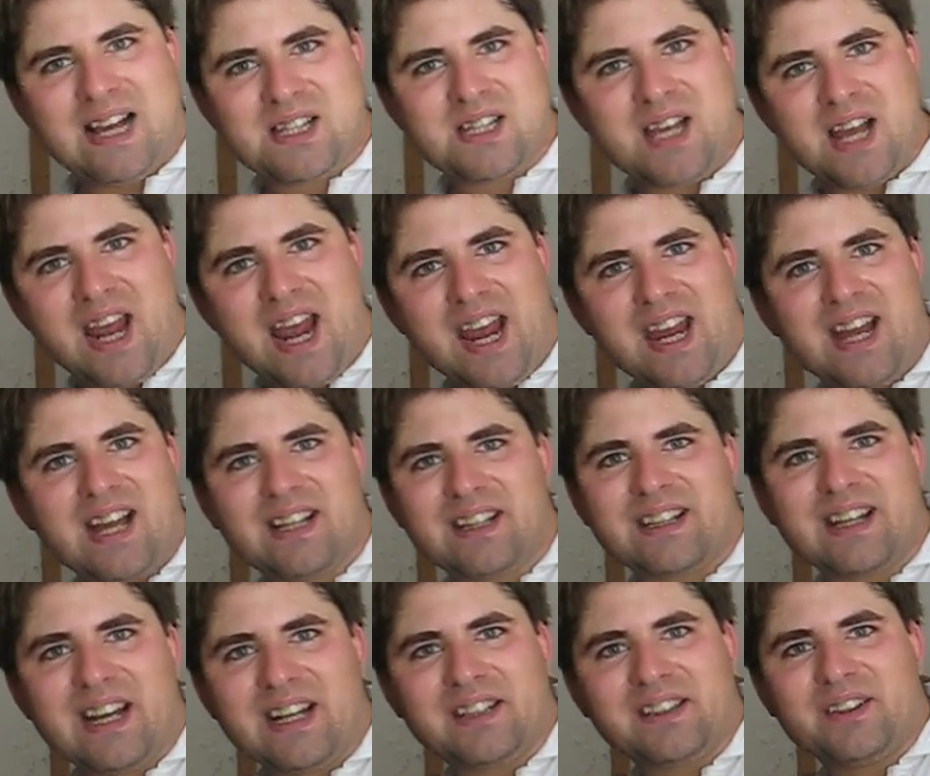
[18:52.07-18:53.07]
Hey, and
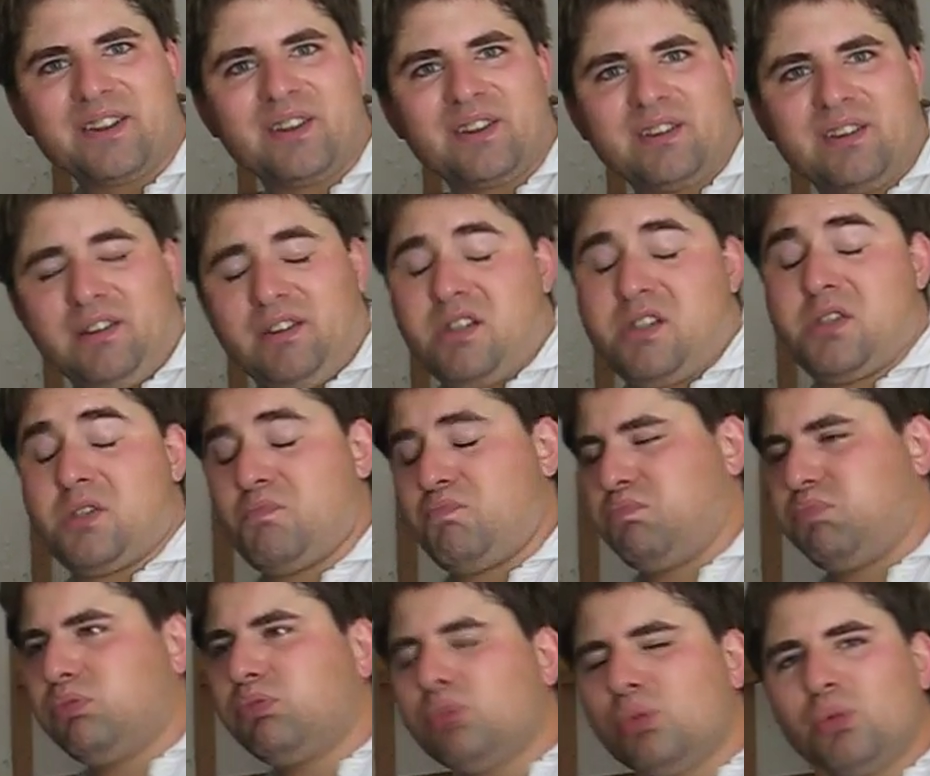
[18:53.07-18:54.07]

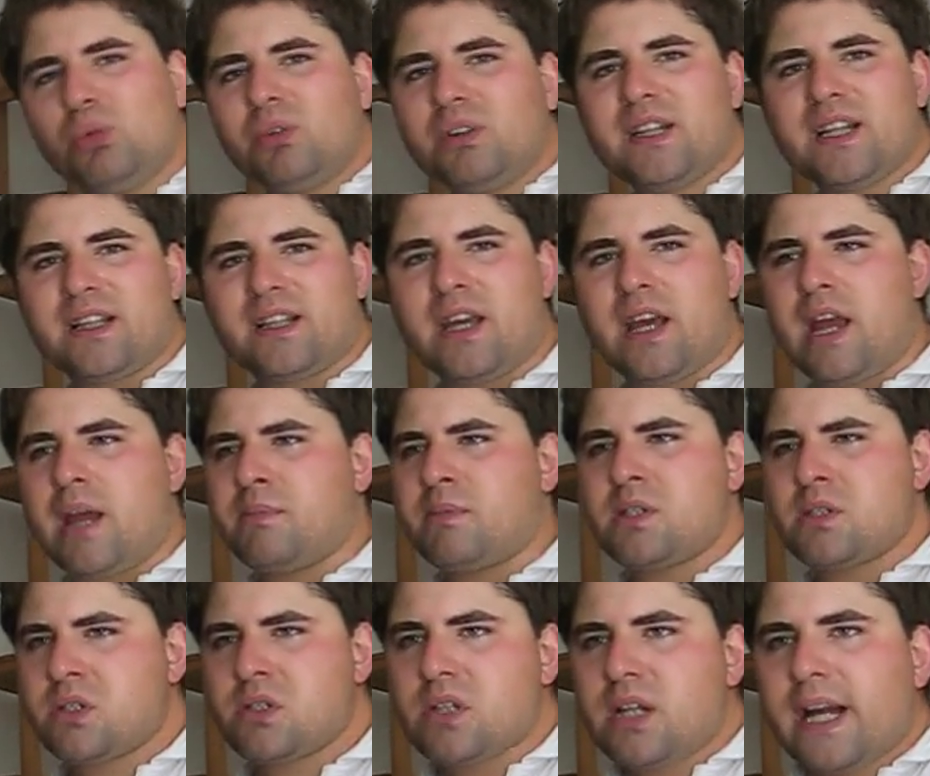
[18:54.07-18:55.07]
that game
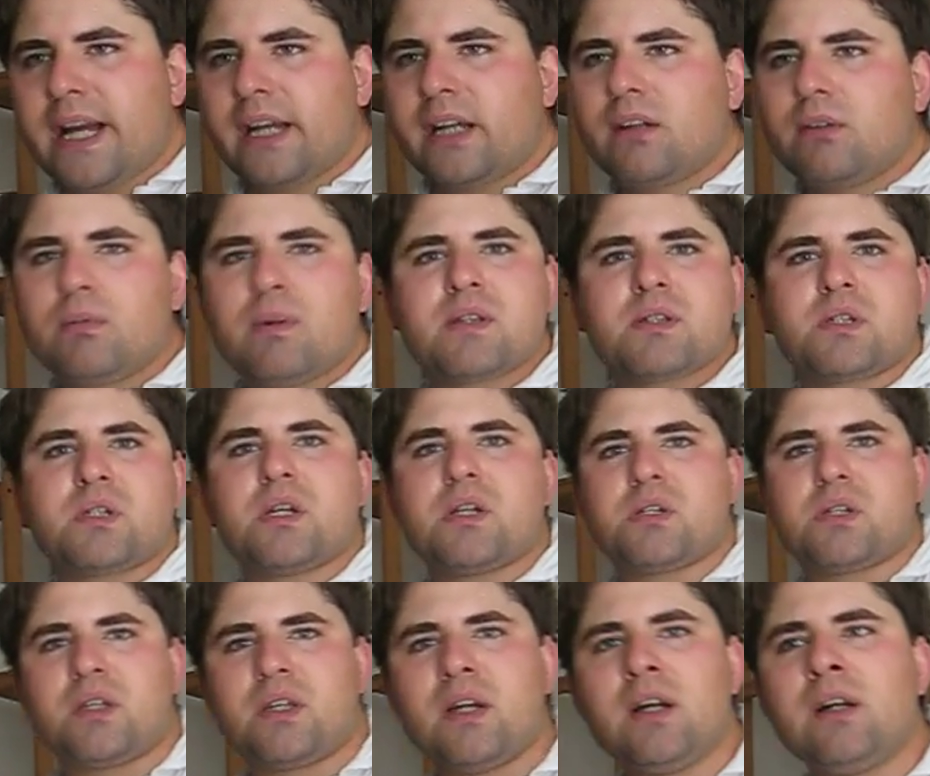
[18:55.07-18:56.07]
is like, one sees
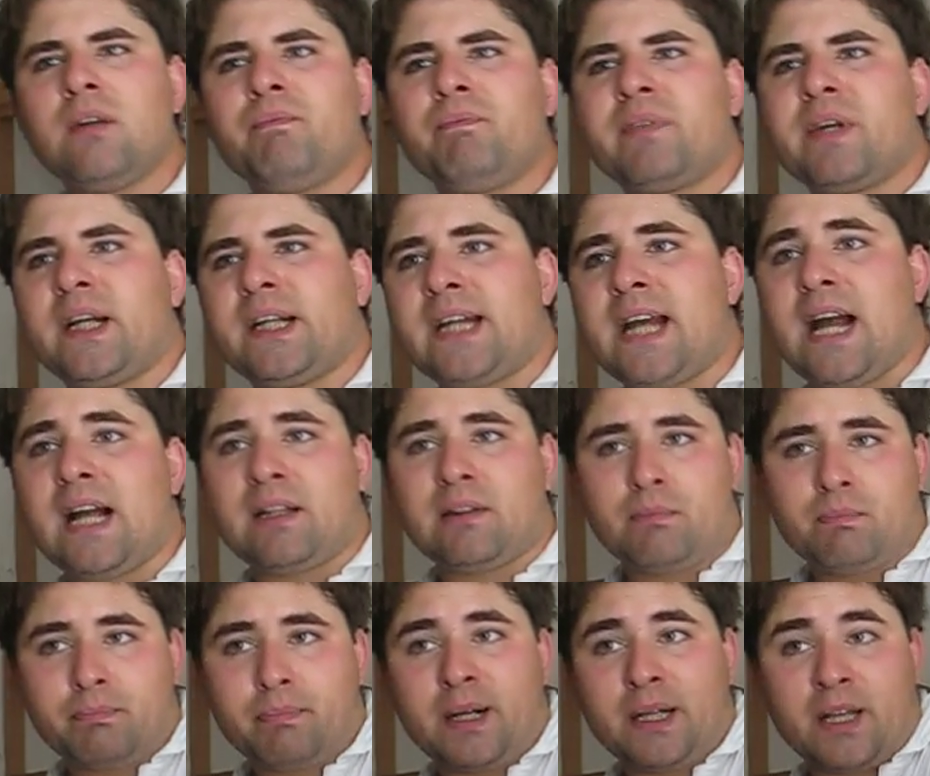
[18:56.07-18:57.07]
it. And hell,
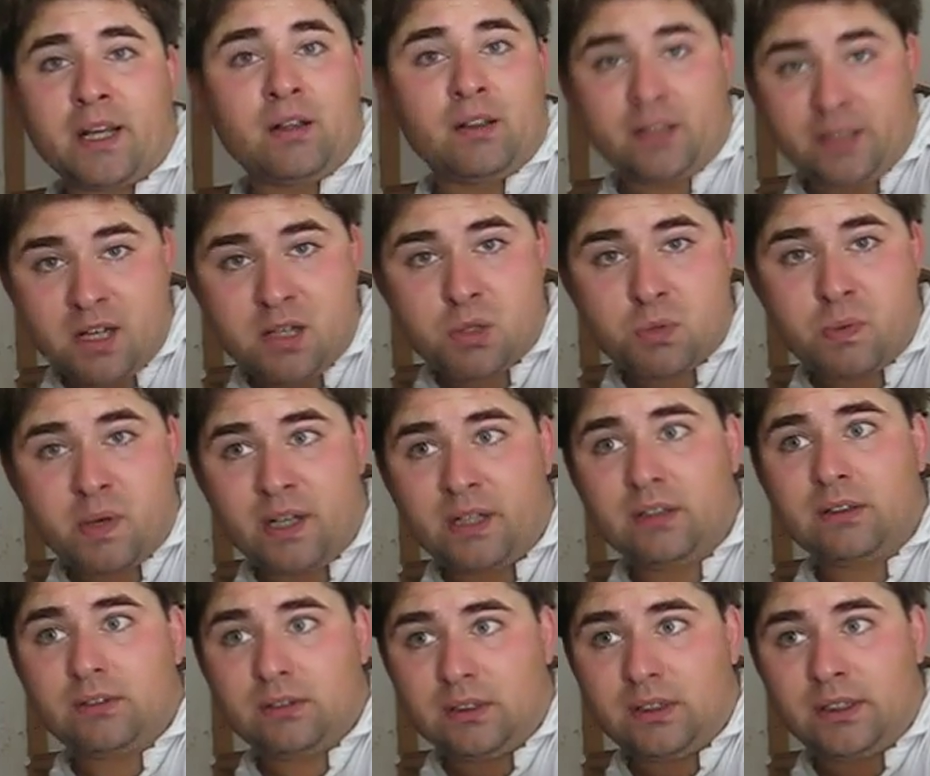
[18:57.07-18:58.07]
practically this
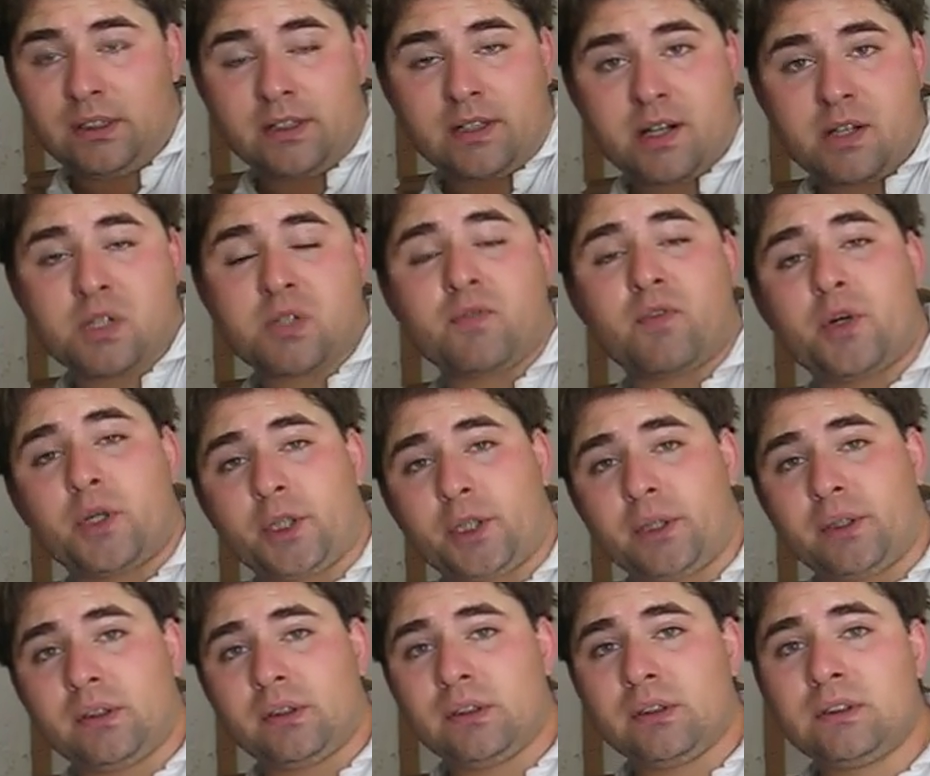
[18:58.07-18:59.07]
will, in the next
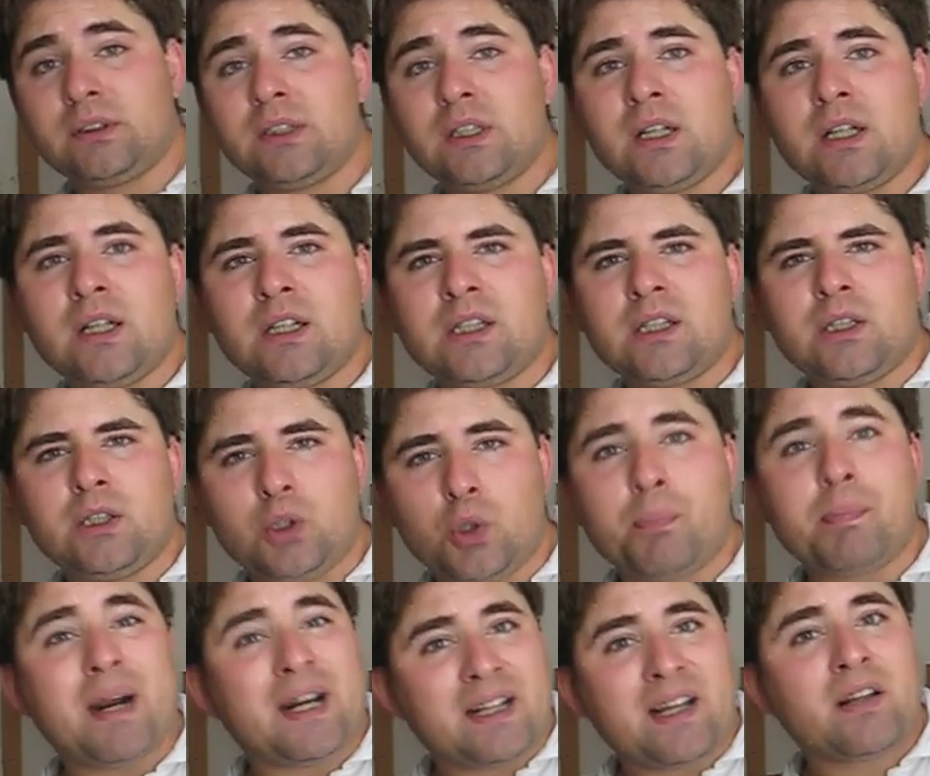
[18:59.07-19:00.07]
version, do
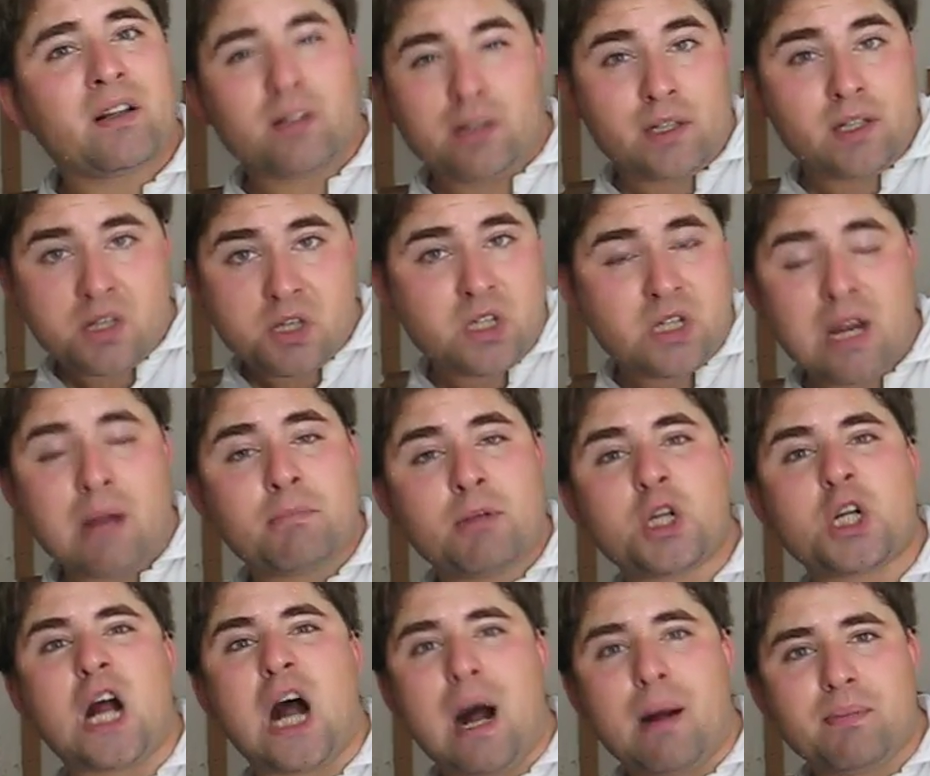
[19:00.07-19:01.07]
practically the same
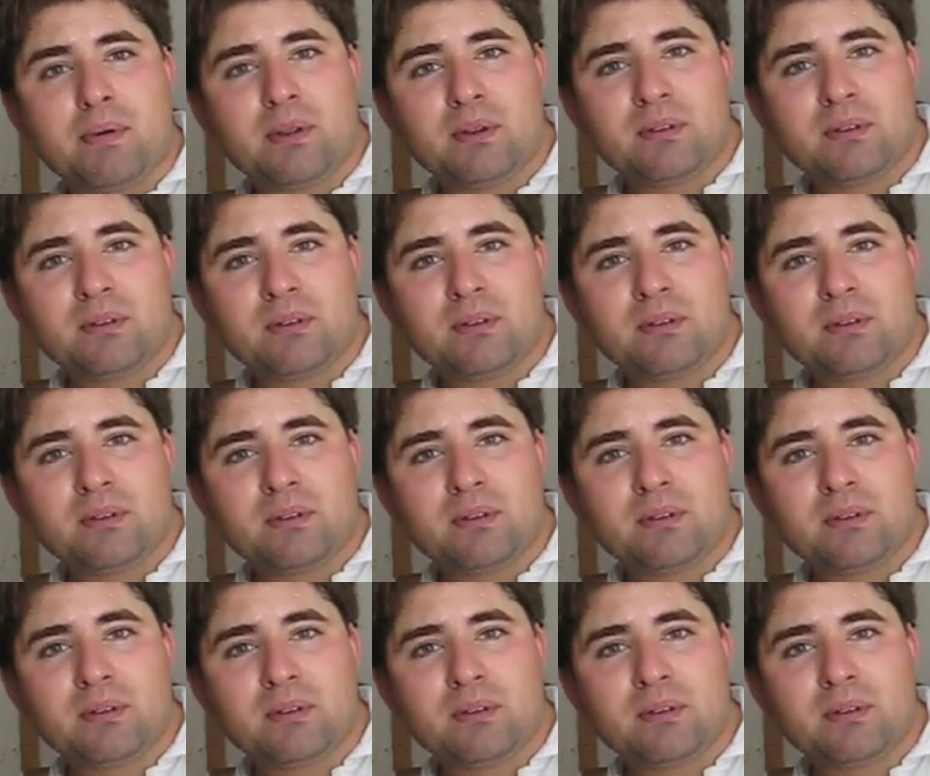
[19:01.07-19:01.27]
job,